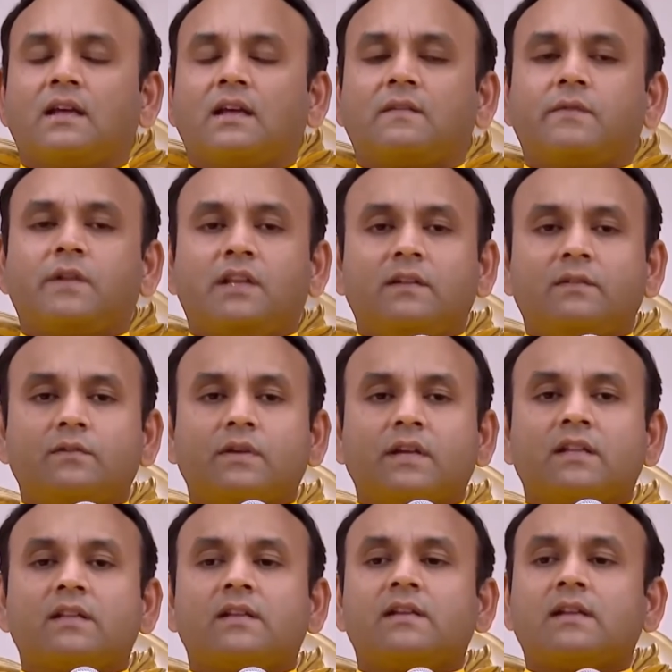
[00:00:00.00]
And we live
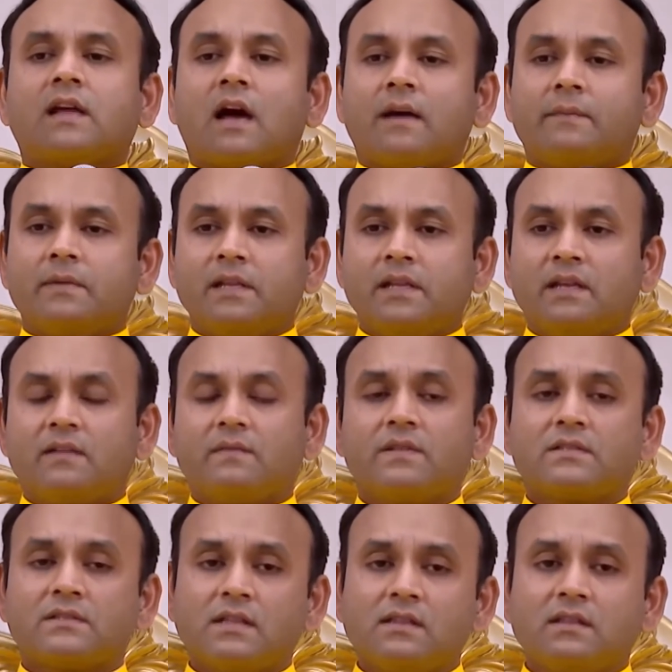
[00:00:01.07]
together in harmony, and we
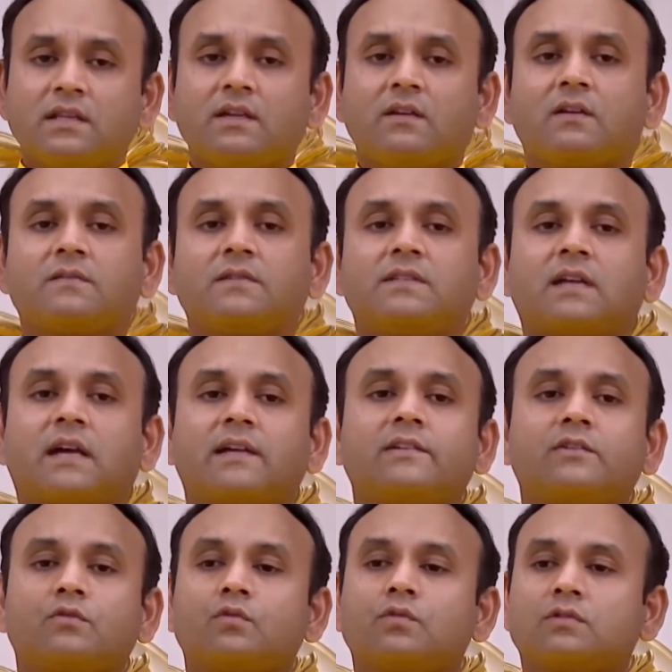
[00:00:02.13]
still think of these higher
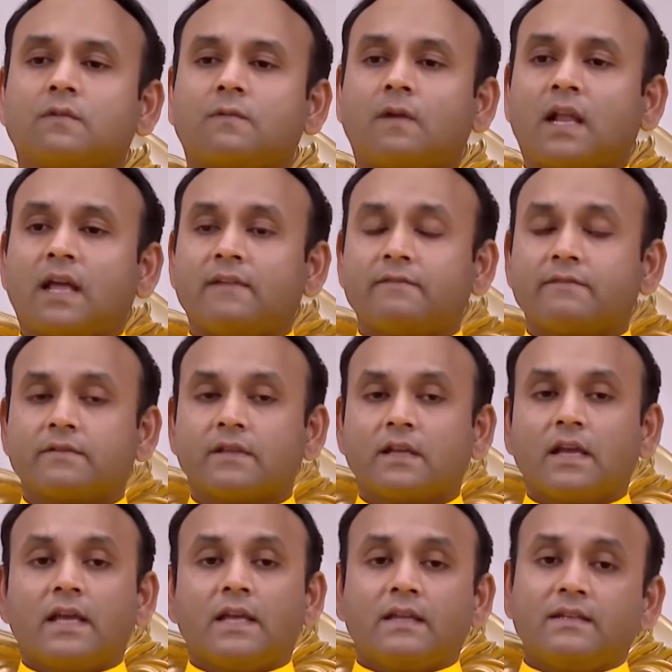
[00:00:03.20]
truths of life,
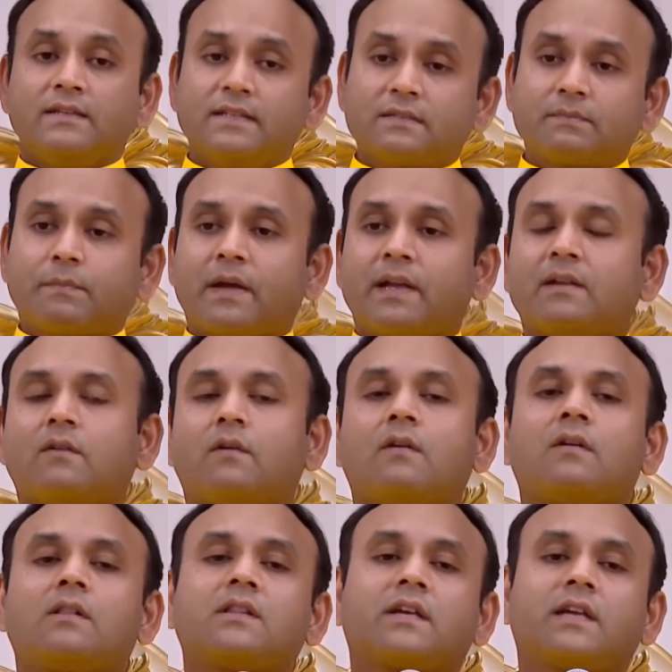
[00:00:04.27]
despite
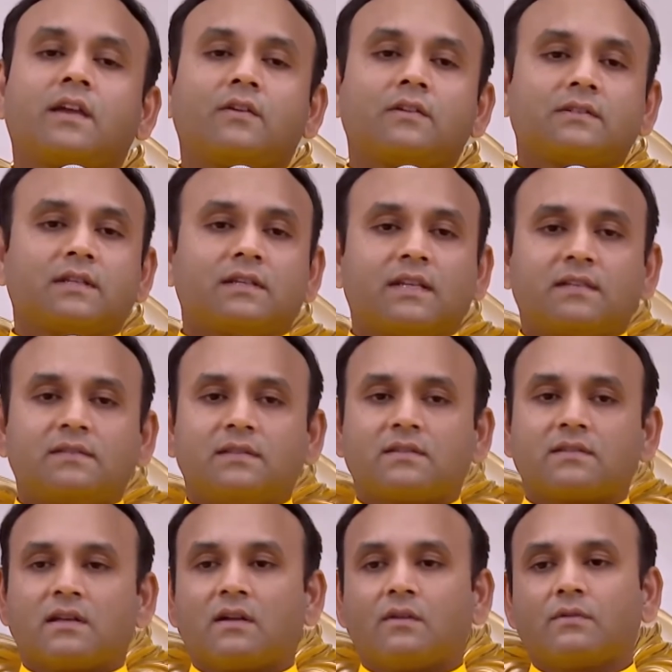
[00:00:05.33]
all the chaos that
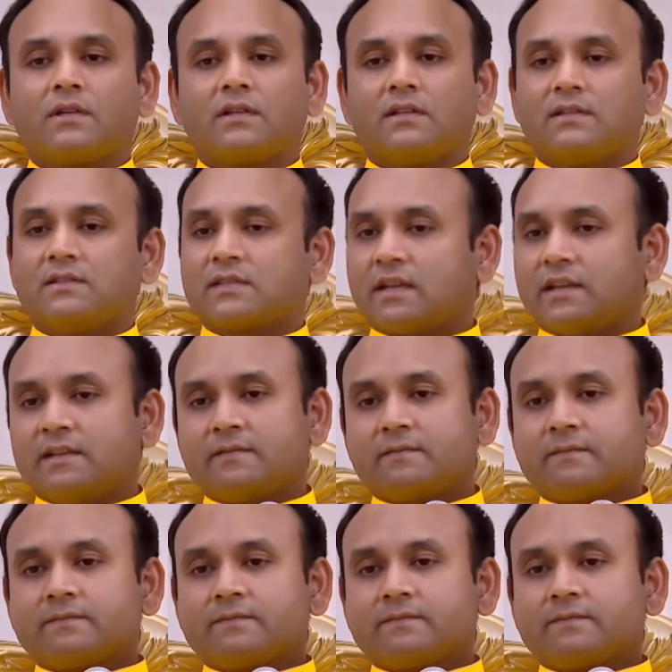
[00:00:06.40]
exists around and inside.